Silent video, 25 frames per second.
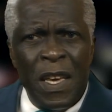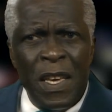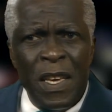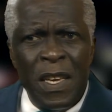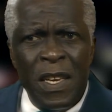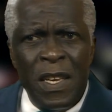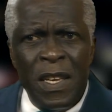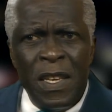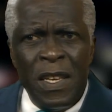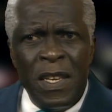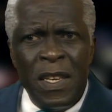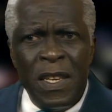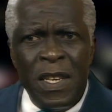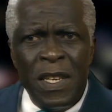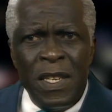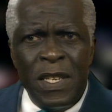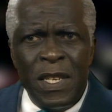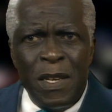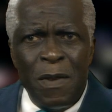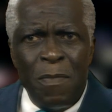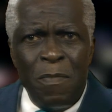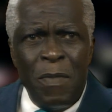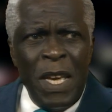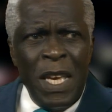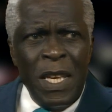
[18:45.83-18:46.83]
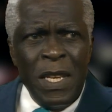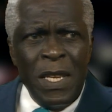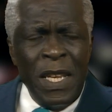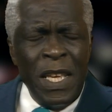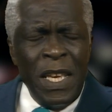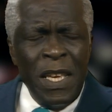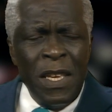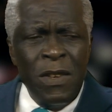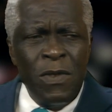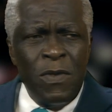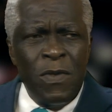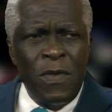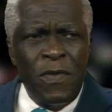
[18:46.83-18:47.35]
It's
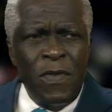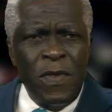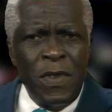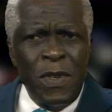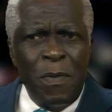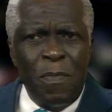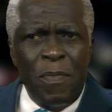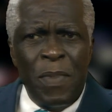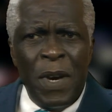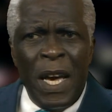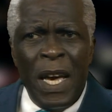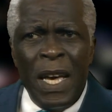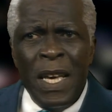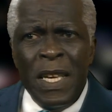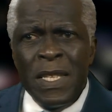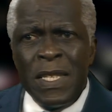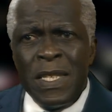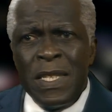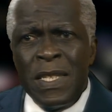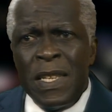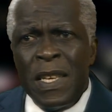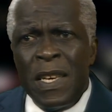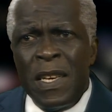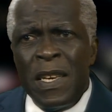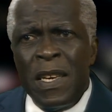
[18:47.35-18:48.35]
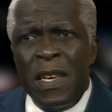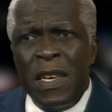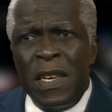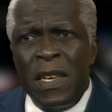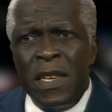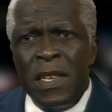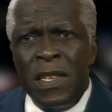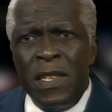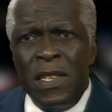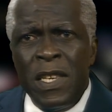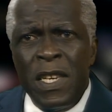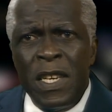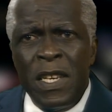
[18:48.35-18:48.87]
amazing over the past
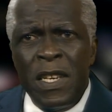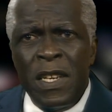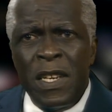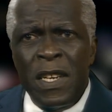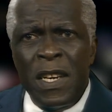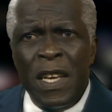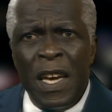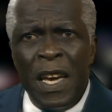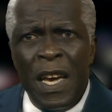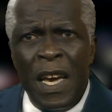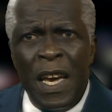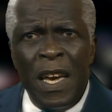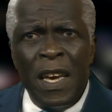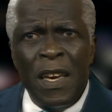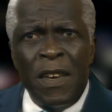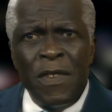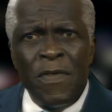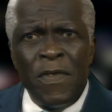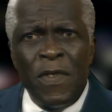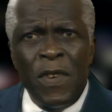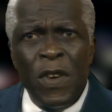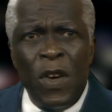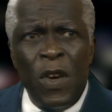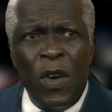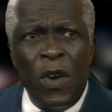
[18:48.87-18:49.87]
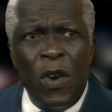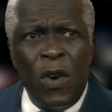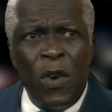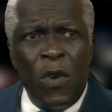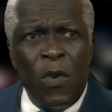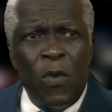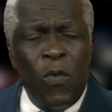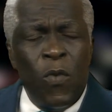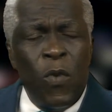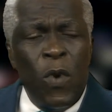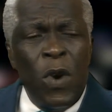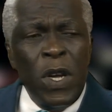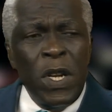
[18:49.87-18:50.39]
year and a half
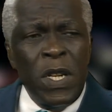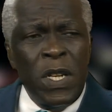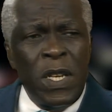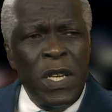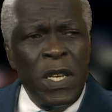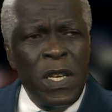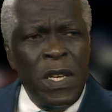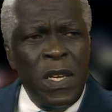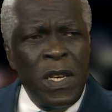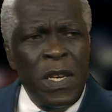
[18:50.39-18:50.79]
what